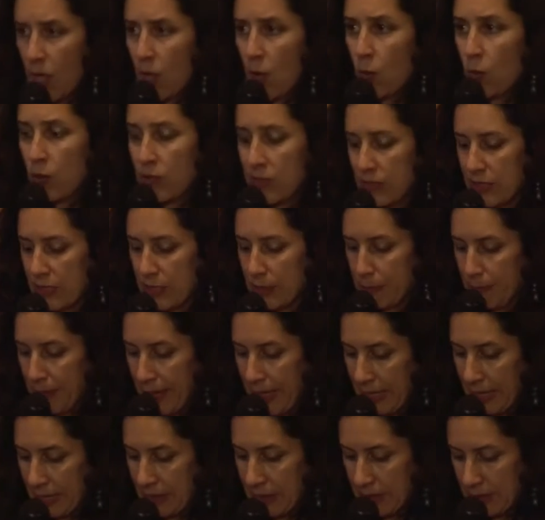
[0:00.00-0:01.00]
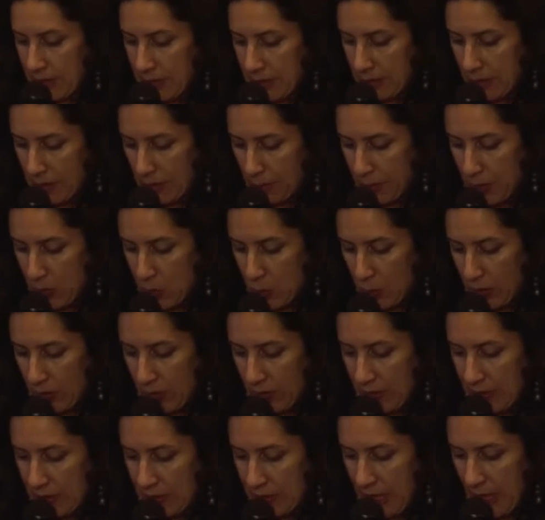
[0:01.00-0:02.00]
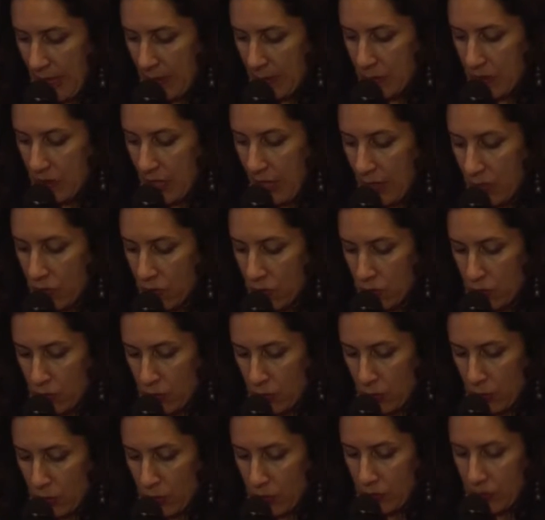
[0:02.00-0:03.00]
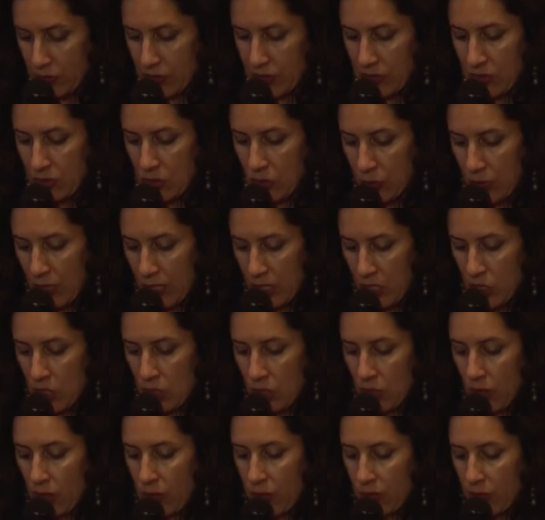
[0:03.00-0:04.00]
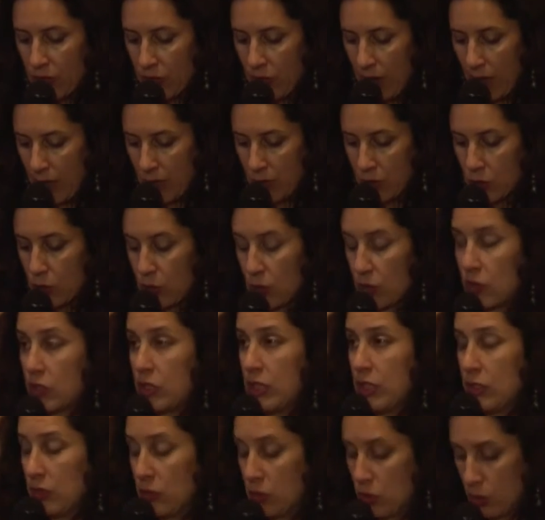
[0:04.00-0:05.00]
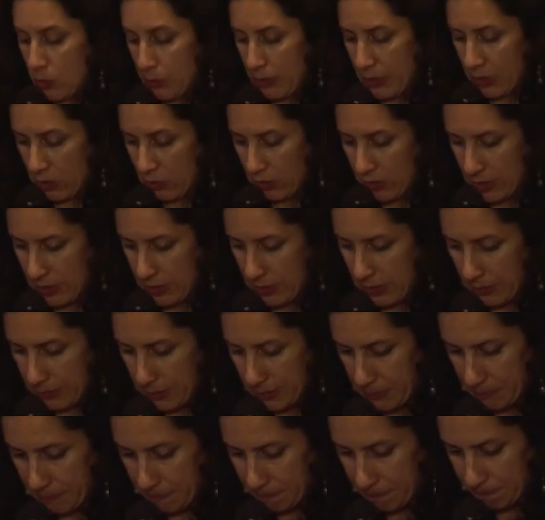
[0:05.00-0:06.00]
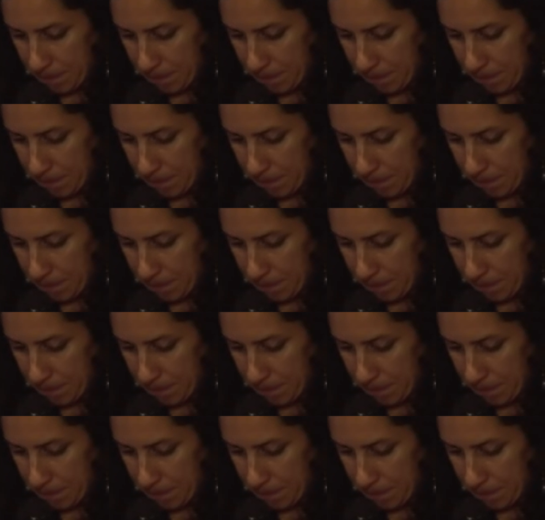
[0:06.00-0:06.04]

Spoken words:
With the debates between these camps unresolved, the situation on the ground continues to be critical.